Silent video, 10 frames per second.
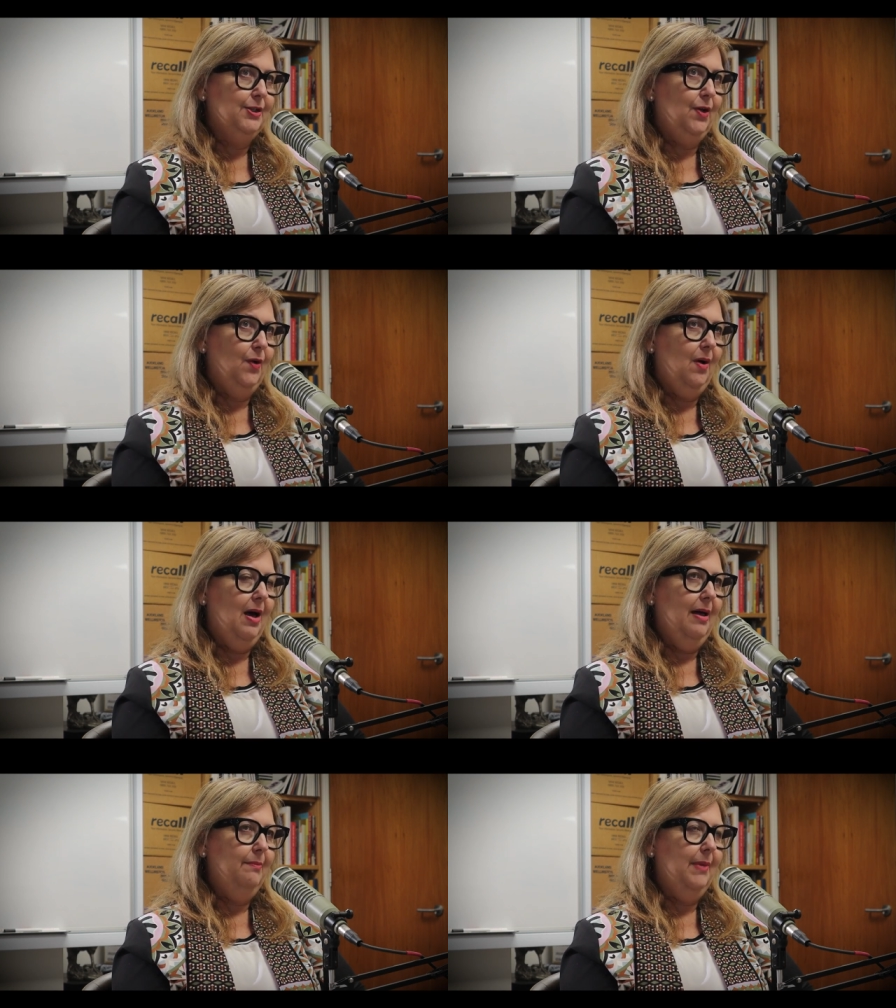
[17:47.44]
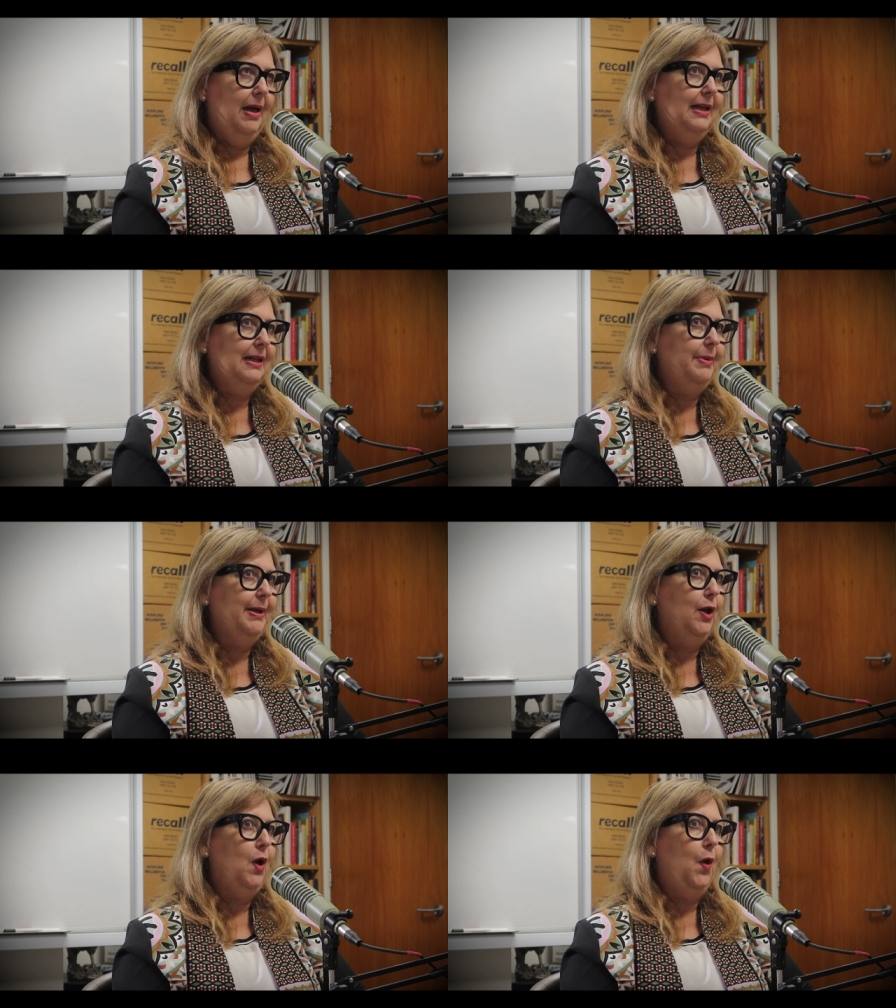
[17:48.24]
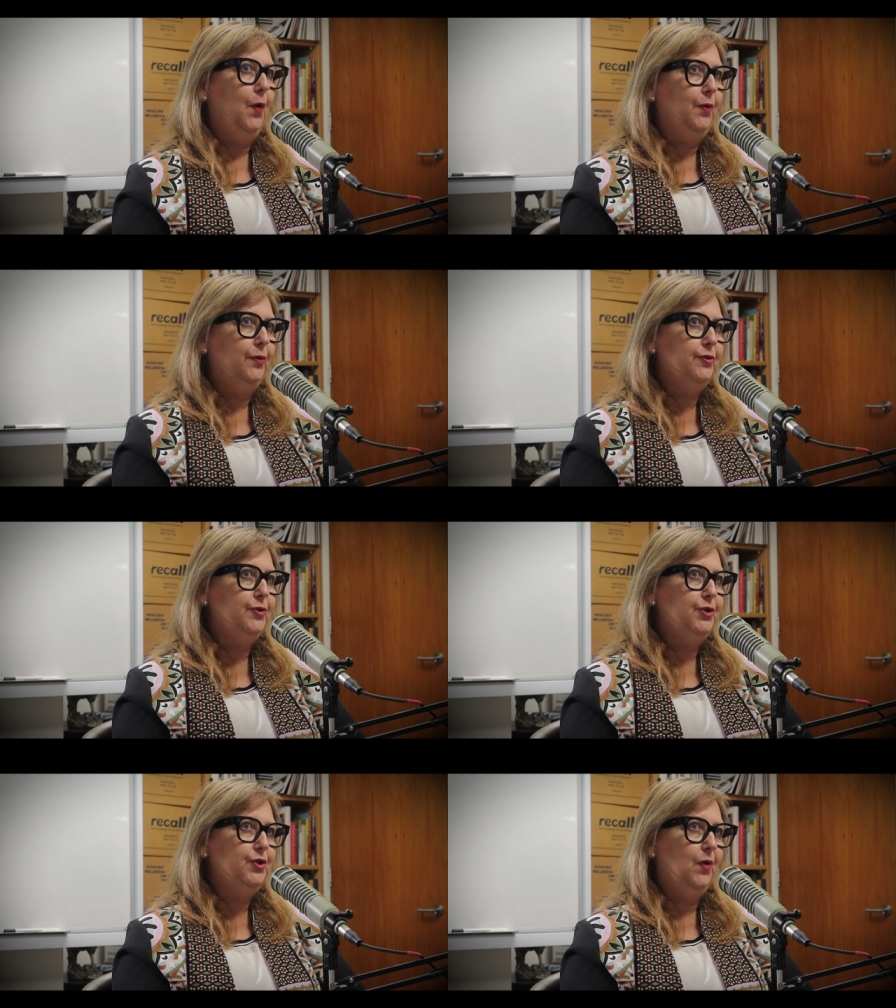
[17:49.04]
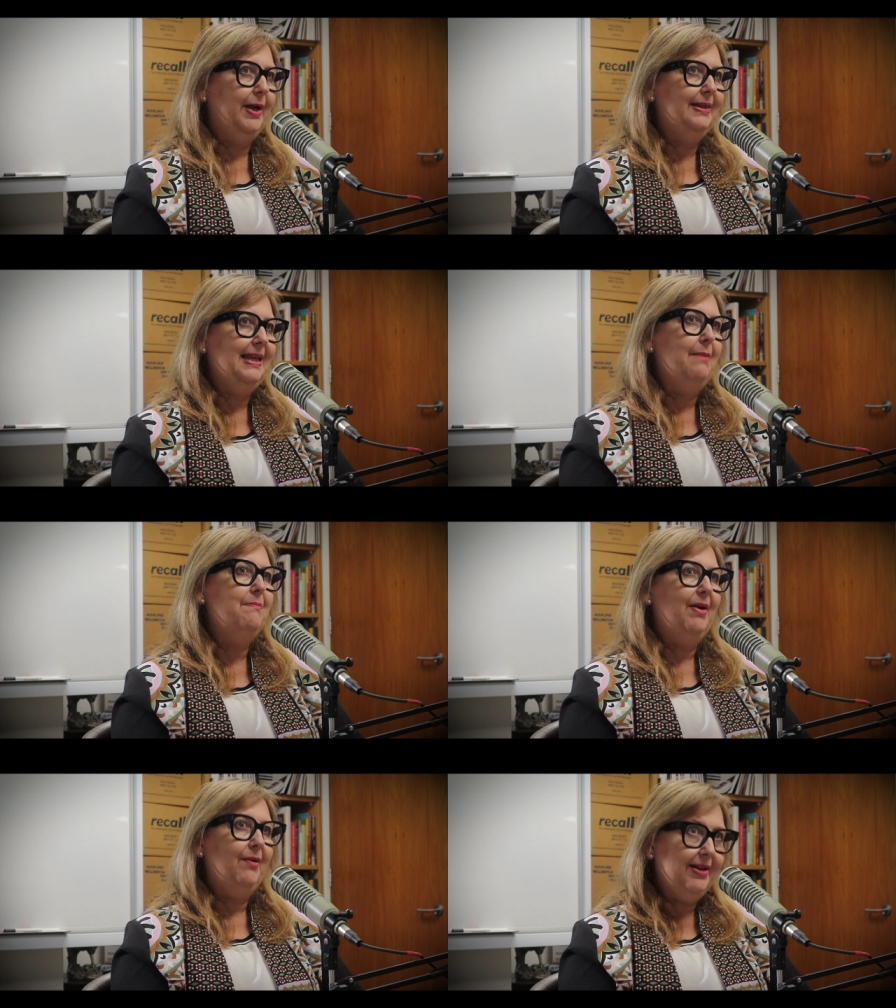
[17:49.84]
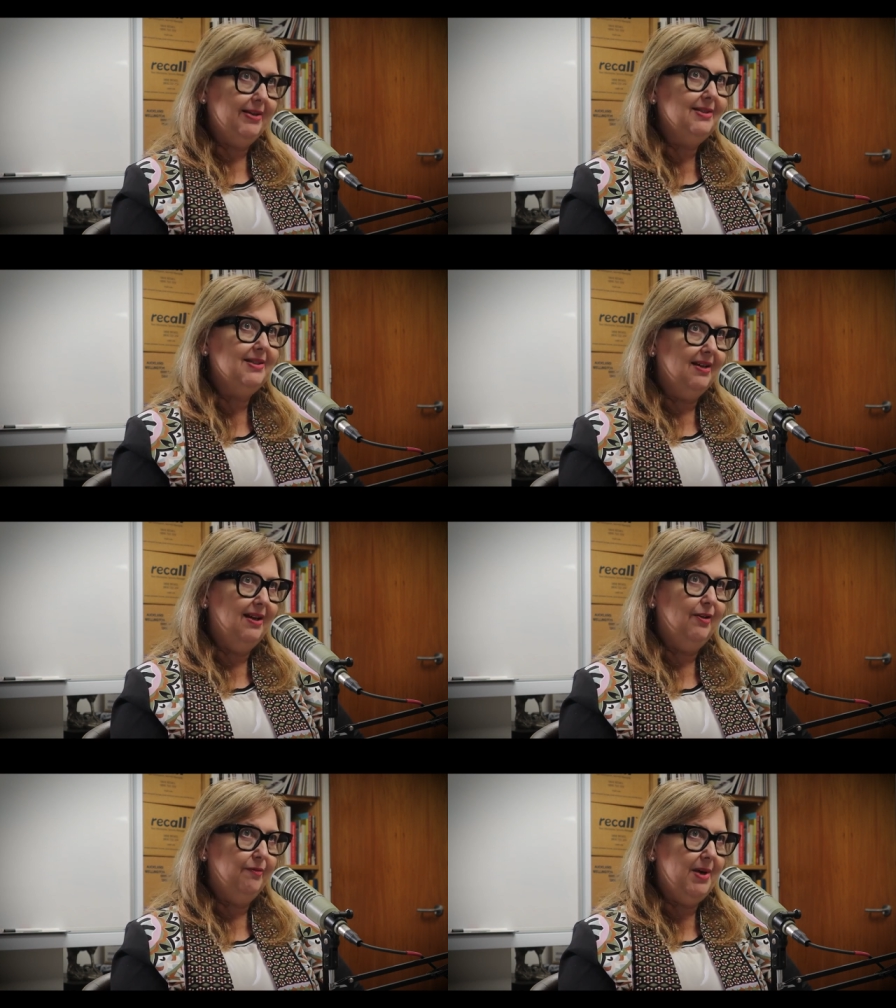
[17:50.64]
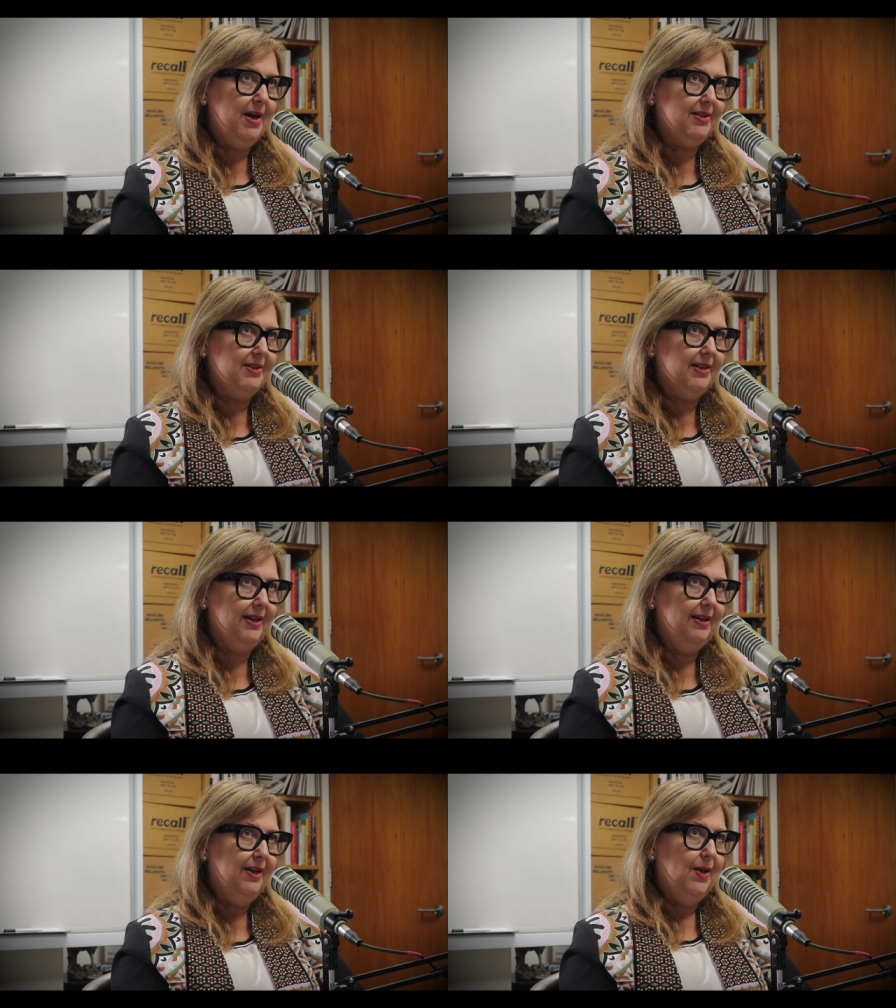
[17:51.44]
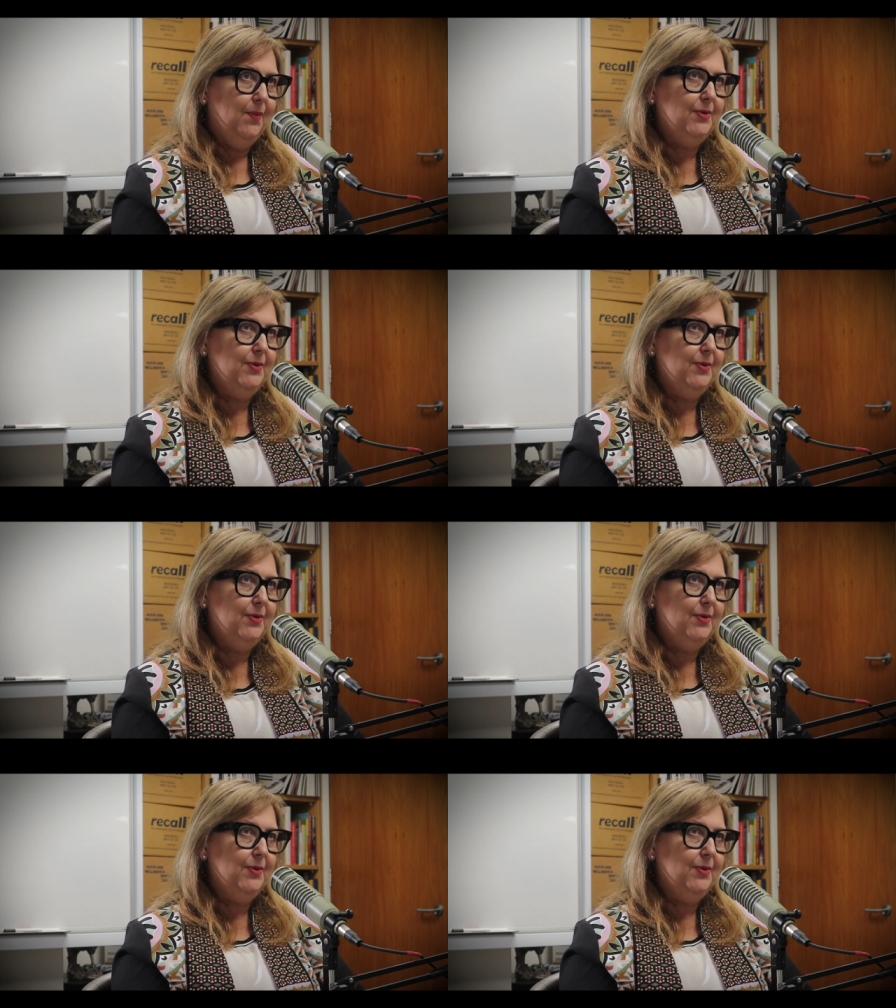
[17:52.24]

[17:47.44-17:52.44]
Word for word: So I'm a little bit loath to join the American style of marketing, mm.